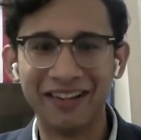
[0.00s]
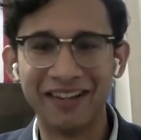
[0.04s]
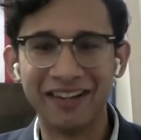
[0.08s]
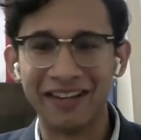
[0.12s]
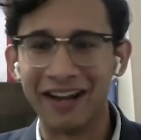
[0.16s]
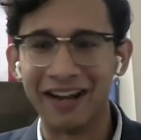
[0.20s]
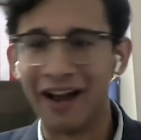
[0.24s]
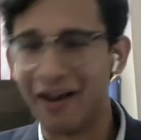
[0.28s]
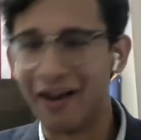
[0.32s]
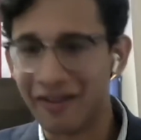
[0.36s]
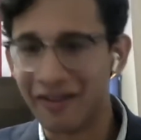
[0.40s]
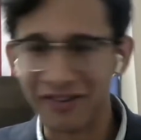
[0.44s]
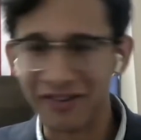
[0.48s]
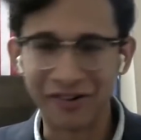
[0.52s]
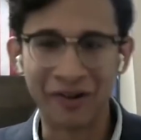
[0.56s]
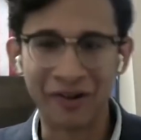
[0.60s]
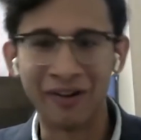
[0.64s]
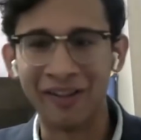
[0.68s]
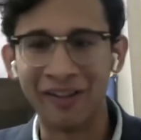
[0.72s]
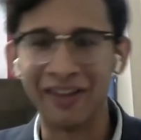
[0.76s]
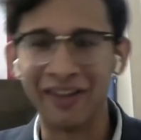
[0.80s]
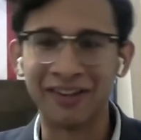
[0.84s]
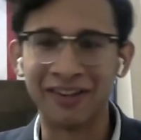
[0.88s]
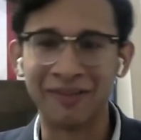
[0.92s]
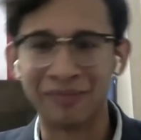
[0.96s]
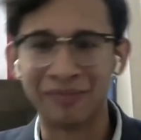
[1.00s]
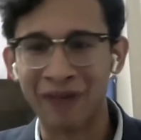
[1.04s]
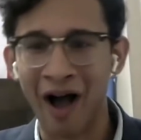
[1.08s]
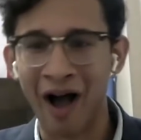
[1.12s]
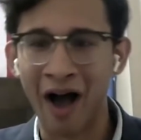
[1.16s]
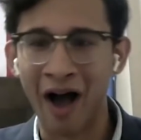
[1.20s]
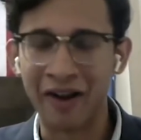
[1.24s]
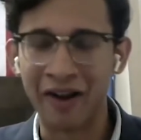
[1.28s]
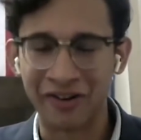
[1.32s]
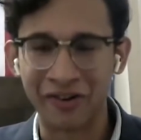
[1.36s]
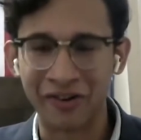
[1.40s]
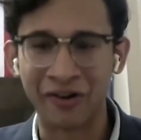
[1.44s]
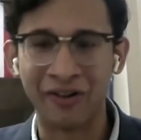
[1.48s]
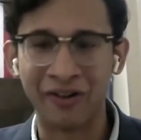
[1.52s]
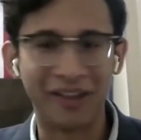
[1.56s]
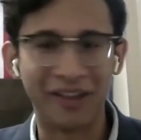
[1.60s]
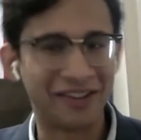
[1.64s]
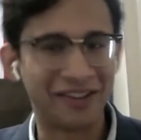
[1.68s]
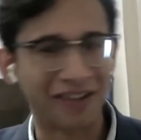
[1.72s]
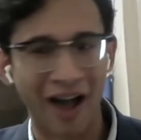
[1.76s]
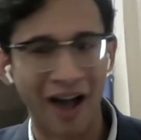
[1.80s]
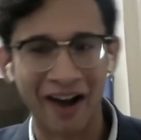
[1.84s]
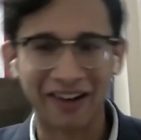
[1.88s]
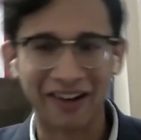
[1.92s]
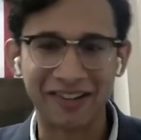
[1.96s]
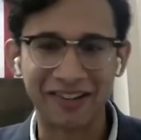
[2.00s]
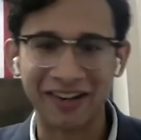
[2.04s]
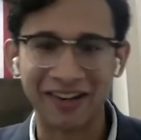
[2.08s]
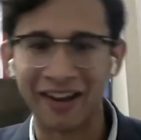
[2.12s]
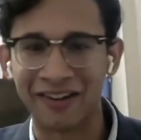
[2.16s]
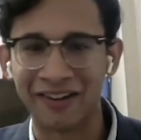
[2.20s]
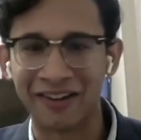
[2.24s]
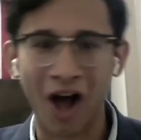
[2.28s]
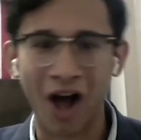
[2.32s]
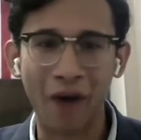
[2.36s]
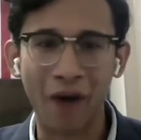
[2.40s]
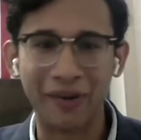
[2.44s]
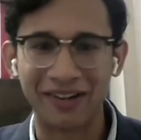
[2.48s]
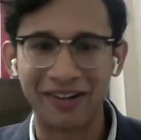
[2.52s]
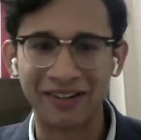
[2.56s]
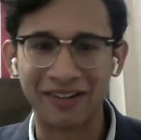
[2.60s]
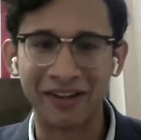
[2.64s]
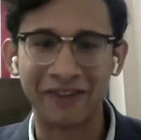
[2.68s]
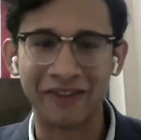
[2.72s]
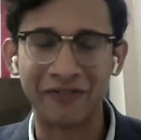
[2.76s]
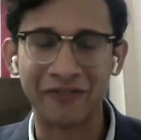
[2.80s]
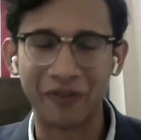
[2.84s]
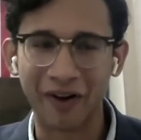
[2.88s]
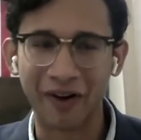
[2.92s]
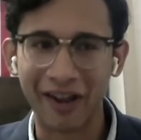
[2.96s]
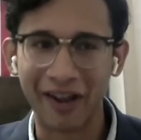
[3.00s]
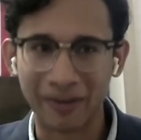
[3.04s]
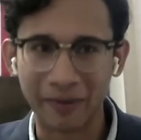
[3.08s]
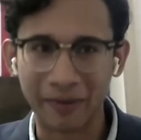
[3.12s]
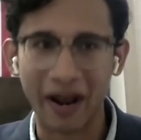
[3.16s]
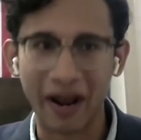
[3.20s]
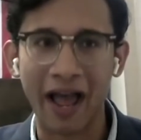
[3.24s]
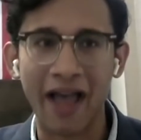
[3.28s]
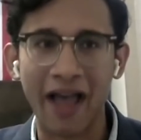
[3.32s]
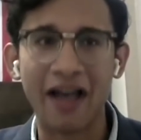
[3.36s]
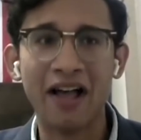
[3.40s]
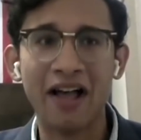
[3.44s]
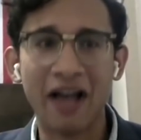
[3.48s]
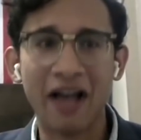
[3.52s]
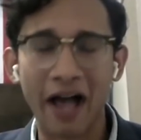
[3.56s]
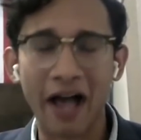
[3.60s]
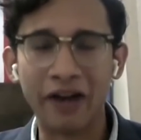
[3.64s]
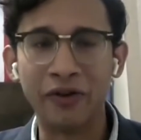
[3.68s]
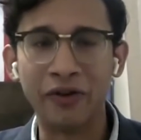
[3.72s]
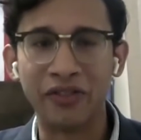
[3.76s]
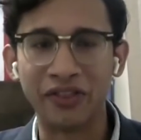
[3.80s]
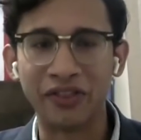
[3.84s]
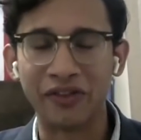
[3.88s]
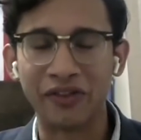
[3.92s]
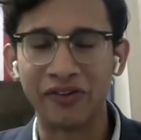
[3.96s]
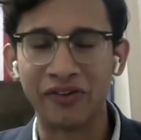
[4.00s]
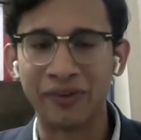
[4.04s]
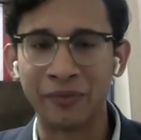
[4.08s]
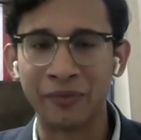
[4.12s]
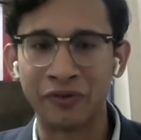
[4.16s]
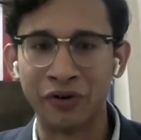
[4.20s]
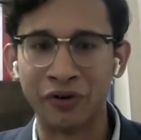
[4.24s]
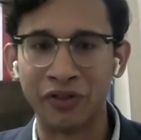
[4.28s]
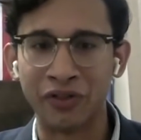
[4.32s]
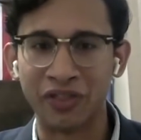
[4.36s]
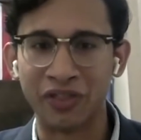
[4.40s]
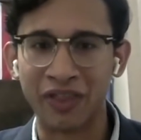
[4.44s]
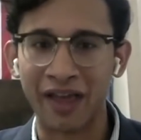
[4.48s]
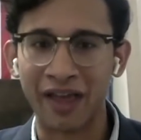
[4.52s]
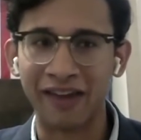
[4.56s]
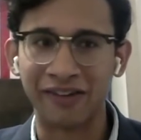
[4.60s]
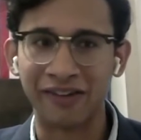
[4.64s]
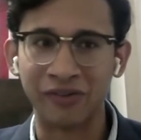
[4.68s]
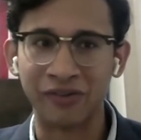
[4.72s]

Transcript: You know, journalist honesty doesn't always click for us, but I do think there's some truth to that.